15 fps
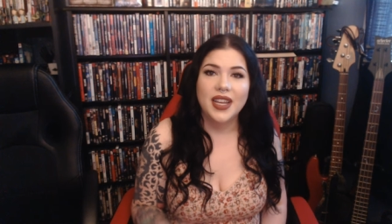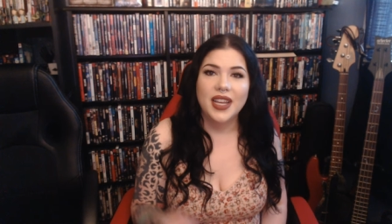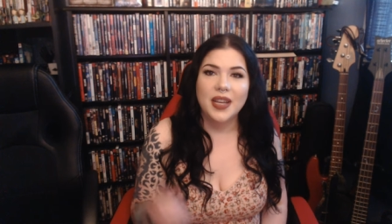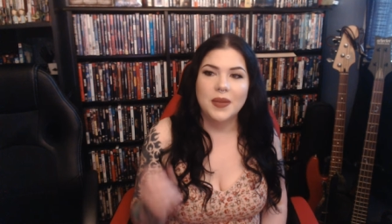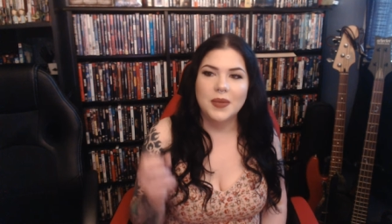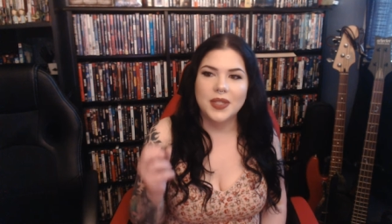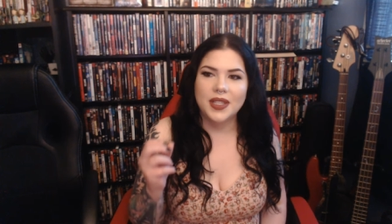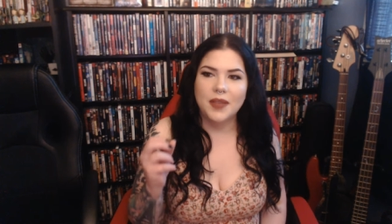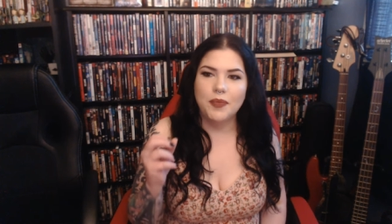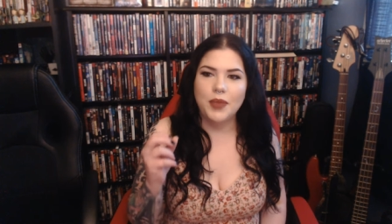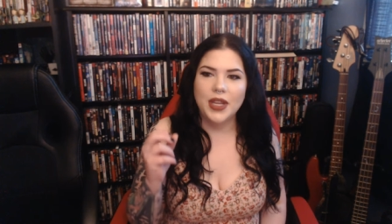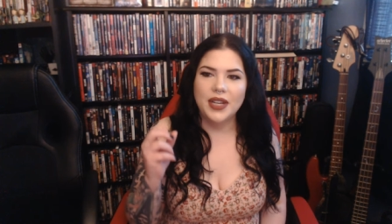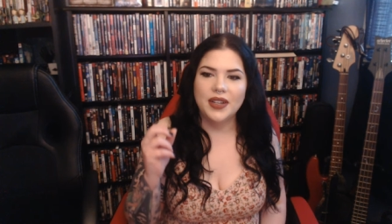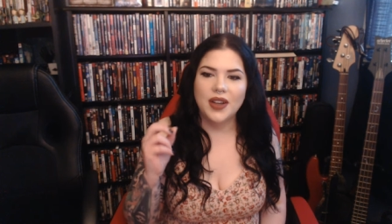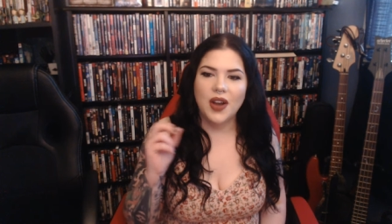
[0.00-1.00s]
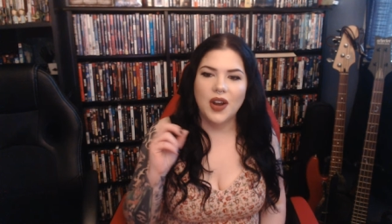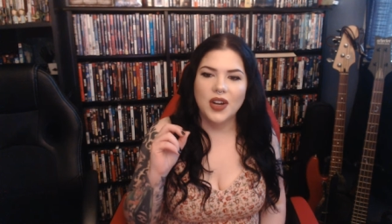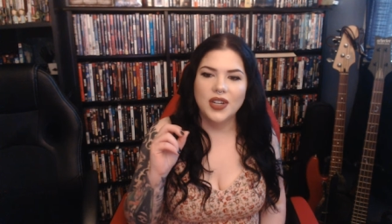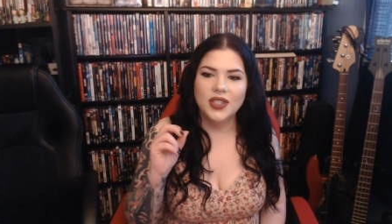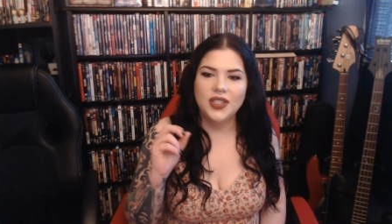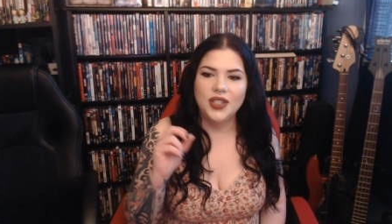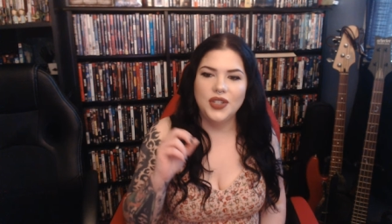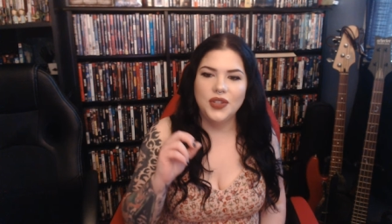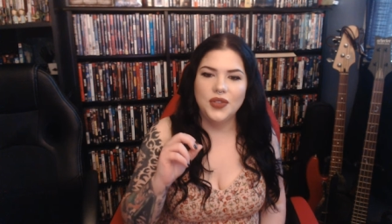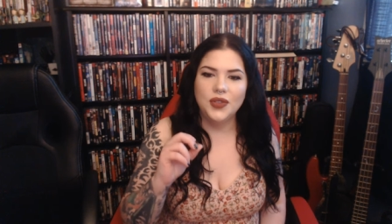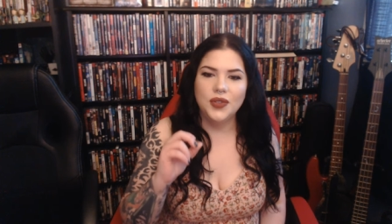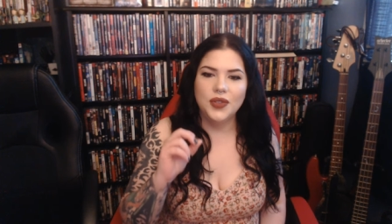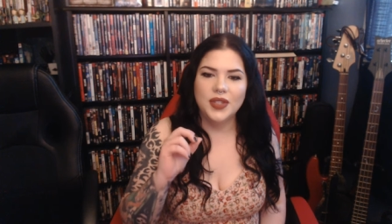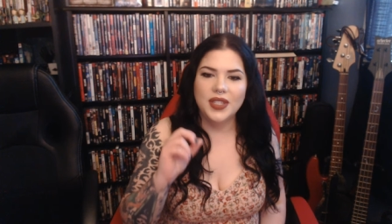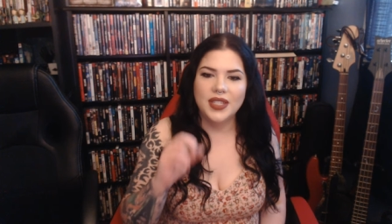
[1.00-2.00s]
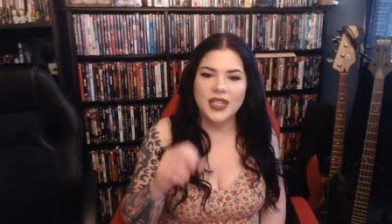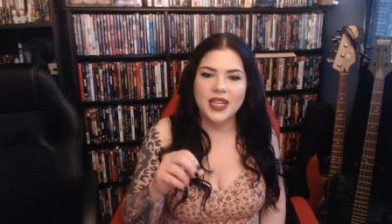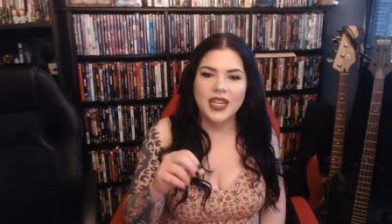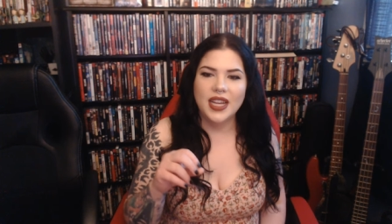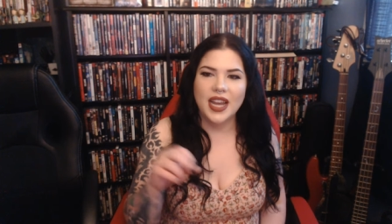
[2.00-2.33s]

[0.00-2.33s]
It was a bit hard to see.